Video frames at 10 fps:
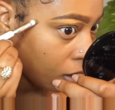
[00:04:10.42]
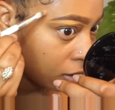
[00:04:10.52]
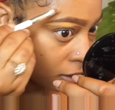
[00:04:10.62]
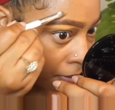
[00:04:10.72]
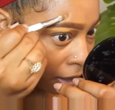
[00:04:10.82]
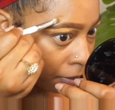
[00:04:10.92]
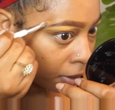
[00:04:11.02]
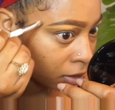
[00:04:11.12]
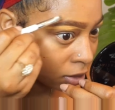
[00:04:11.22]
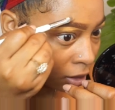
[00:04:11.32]
Some makeup
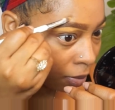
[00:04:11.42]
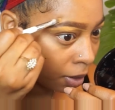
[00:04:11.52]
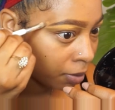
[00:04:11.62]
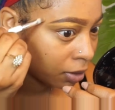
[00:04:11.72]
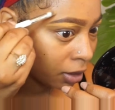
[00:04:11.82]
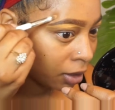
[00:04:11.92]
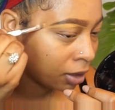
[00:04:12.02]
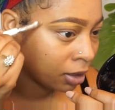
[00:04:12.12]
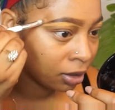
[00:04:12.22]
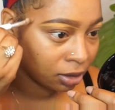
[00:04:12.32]
artists get away with
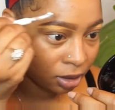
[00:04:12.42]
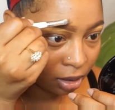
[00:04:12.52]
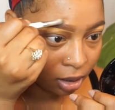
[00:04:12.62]
it.